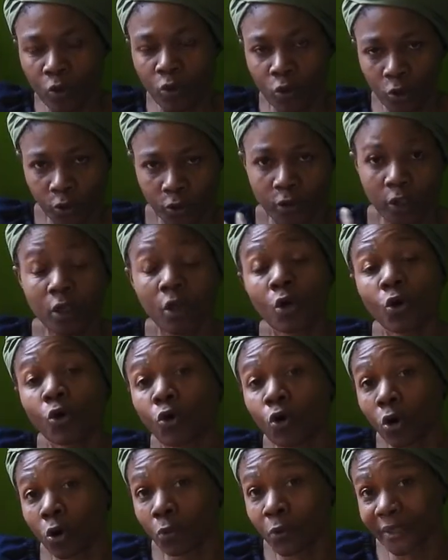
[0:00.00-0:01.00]
good
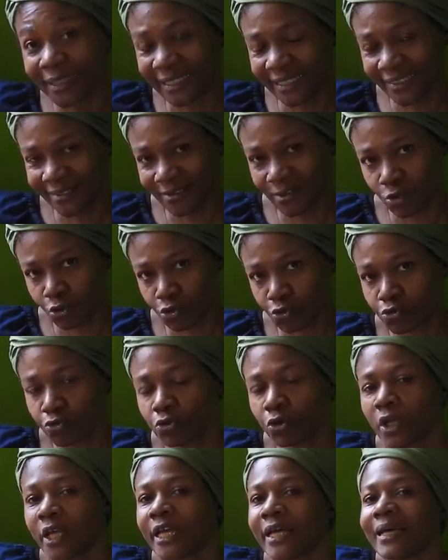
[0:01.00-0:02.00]
going
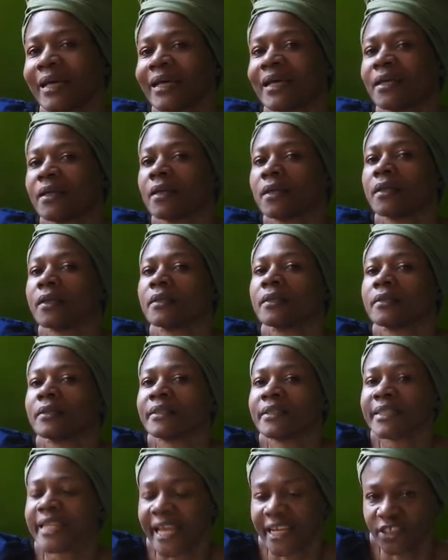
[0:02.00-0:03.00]
into
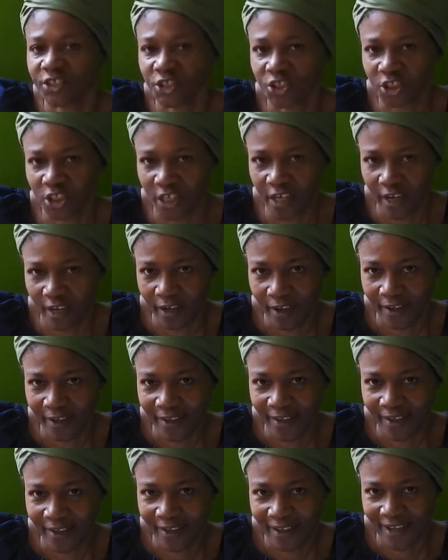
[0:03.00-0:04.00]
next year.
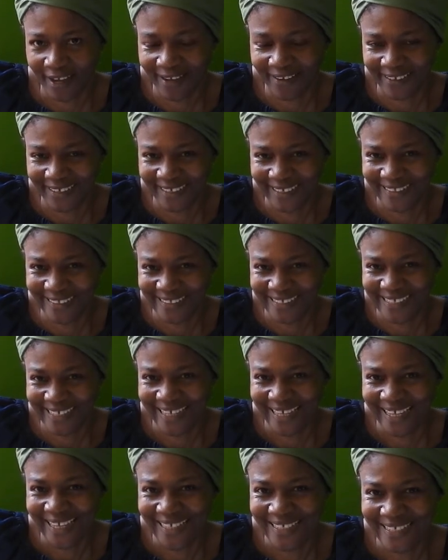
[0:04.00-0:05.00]
Alright,
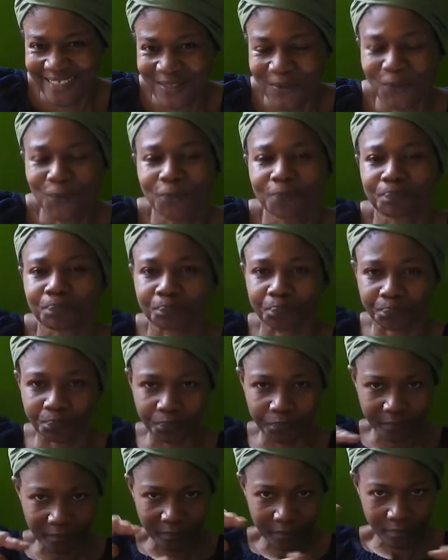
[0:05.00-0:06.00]
so
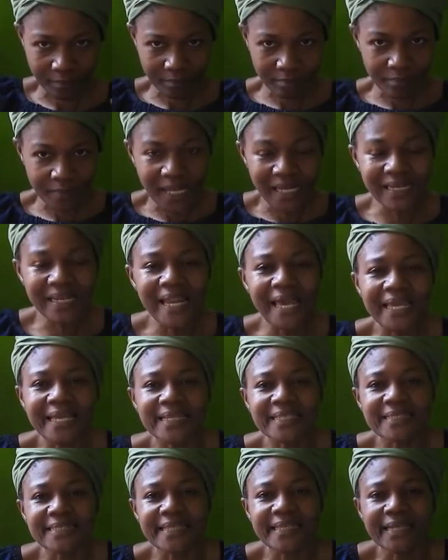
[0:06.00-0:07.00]
like
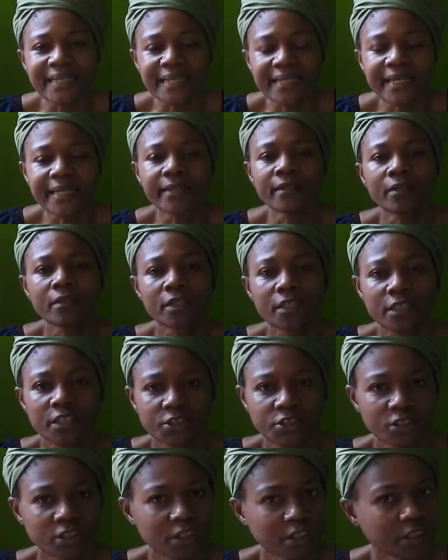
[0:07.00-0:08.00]
I said again, the
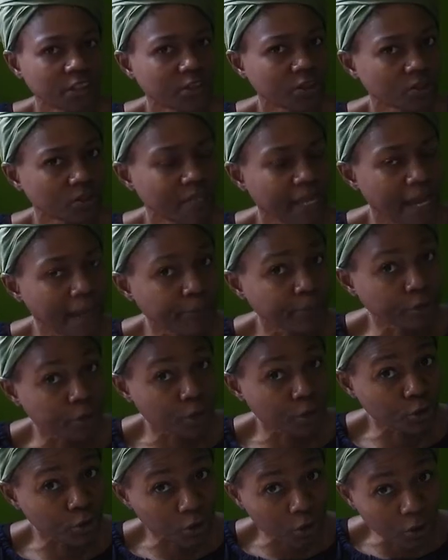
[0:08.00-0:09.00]
kitchen is your
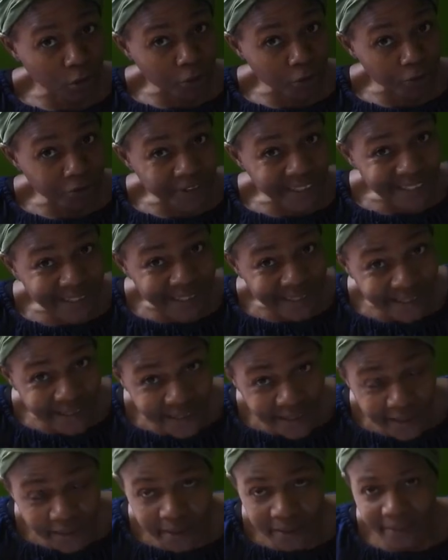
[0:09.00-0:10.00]

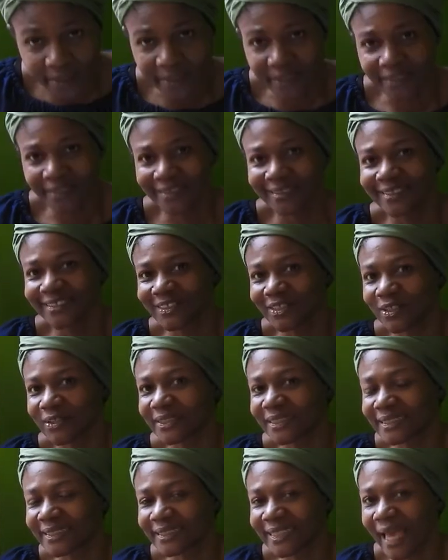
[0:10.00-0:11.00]
laboratory. Heal
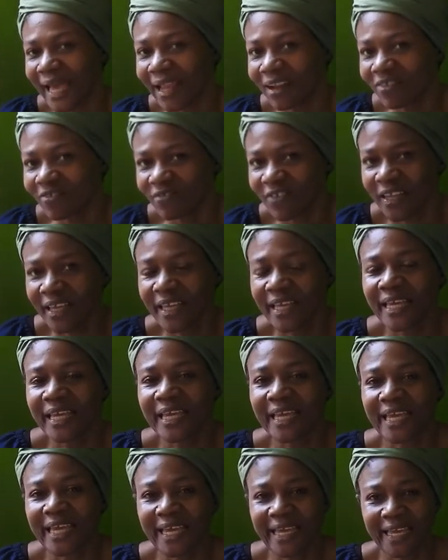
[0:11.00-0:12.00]
yourself,
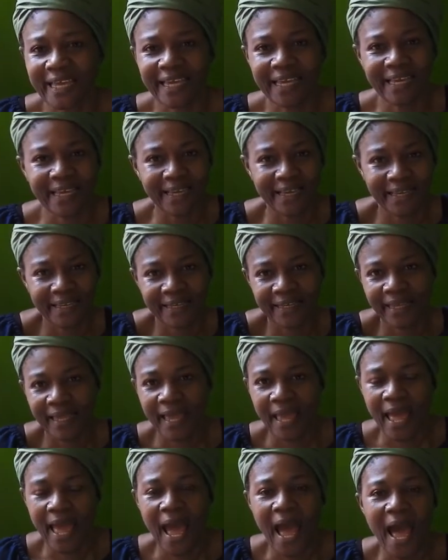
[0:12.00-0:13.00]
and
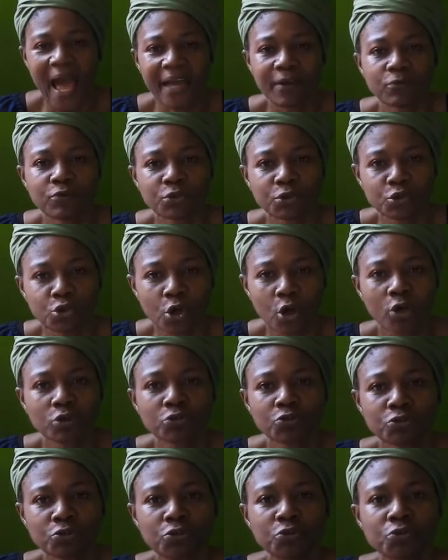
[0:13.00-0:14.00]
I will talk to